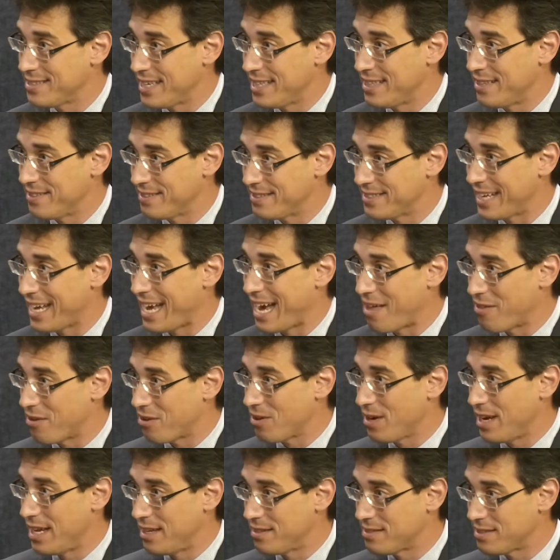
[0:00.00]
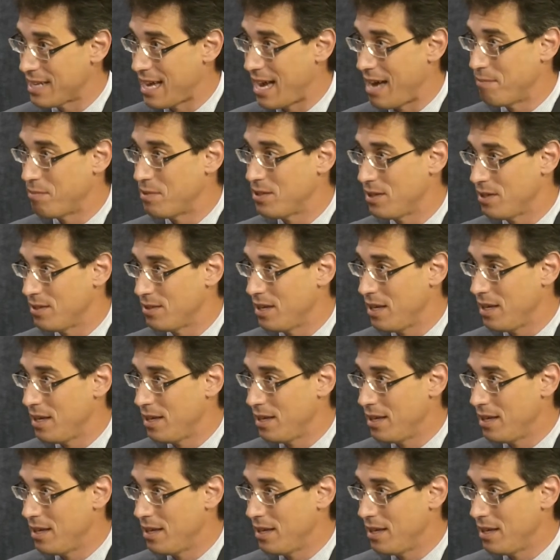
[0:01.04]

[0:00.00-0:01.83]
in this together, and it's time to